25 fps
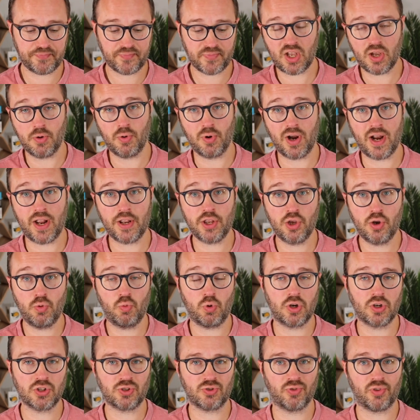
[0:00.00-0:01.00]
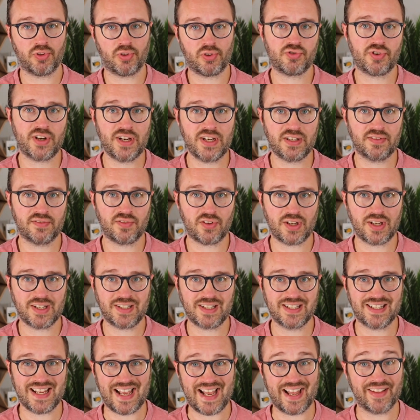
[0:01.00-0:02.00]
It will let you watch on three
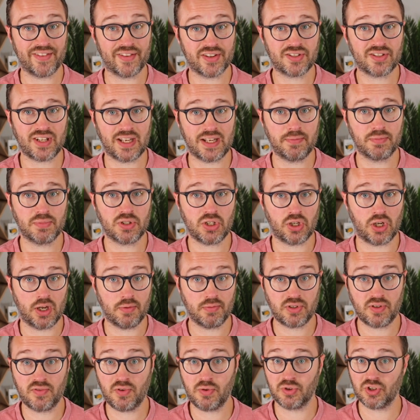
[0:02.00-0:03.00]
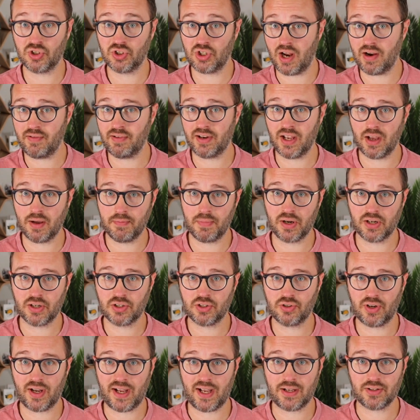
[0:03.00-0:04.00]
devices at the same time, so if you were sharing it amongst
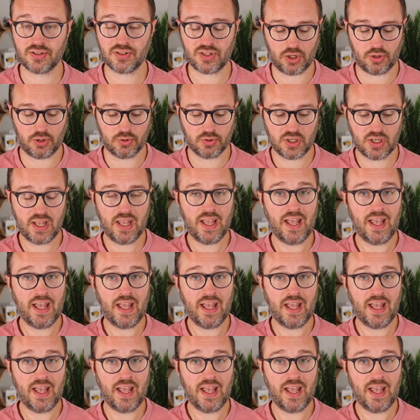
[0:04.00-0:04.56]
your household.